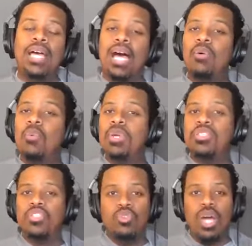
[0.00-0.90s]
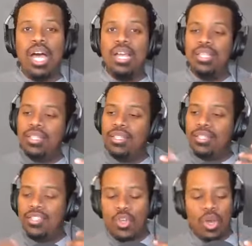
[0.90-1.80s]
I
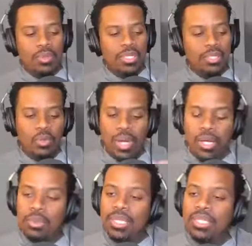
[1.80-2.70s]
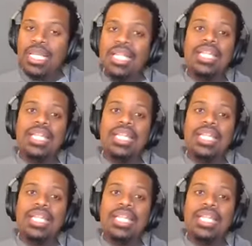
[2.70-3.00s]
was around the players a lot.